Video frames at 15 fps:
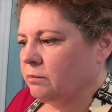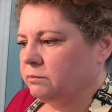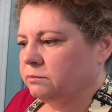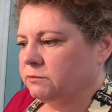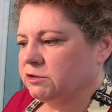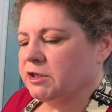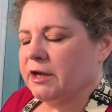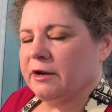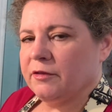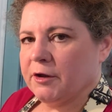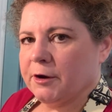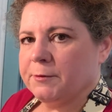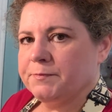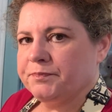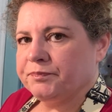It's getting
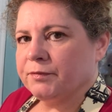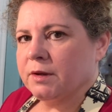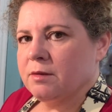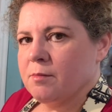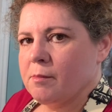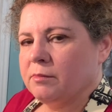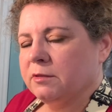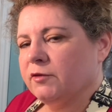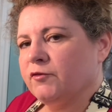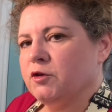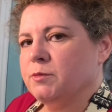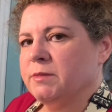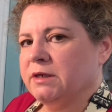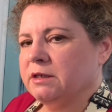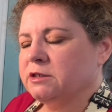there. In a few
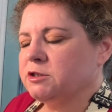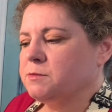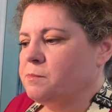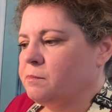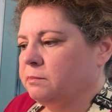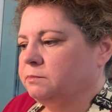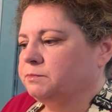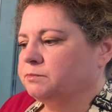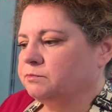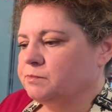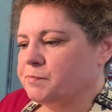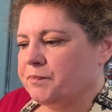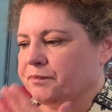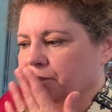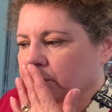minutes,
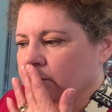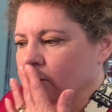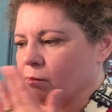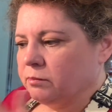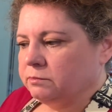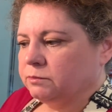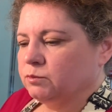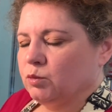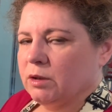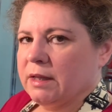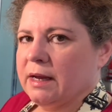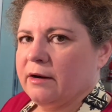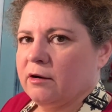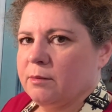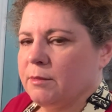we'll
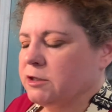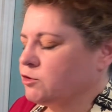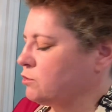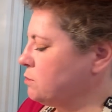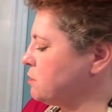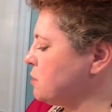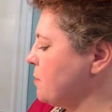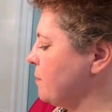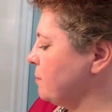add our mushrooms.